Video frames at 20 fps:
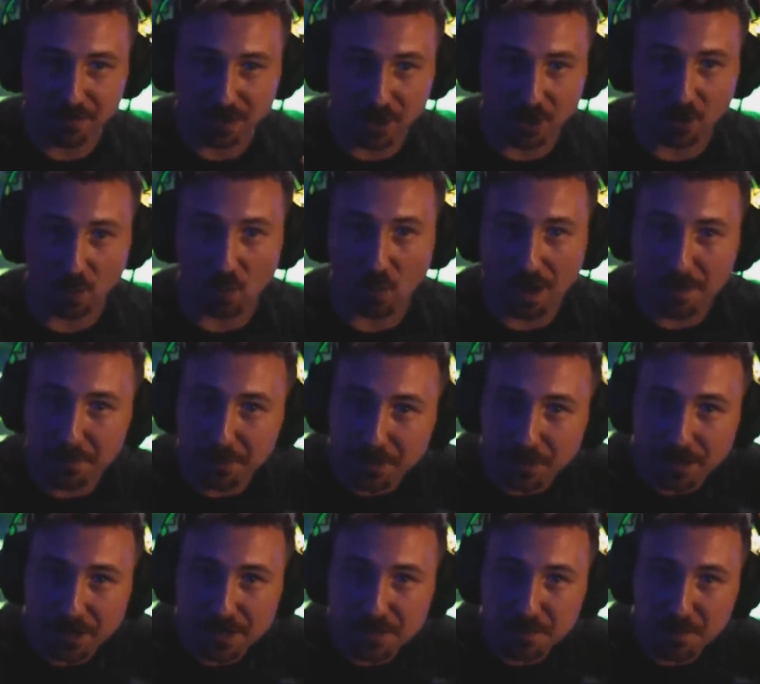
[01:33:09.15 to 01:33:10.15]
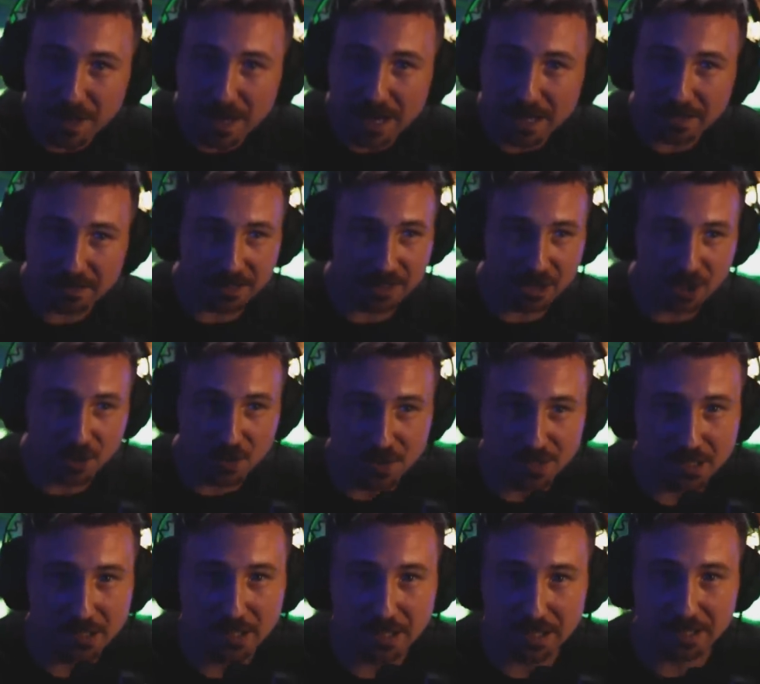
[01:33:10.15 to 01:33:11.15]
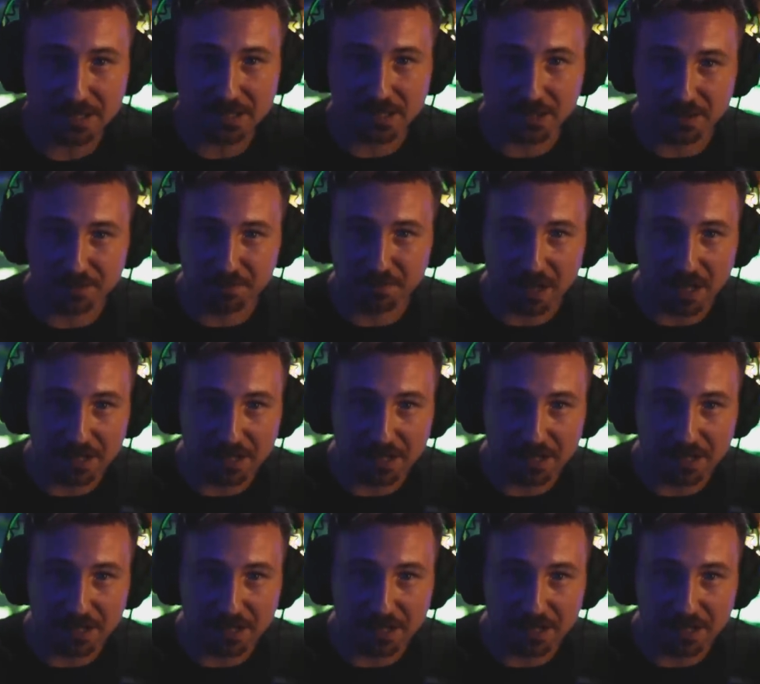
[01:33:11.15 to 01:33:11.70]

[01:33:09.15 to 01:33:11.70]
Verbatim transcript: you know weapon on his back like using it as a,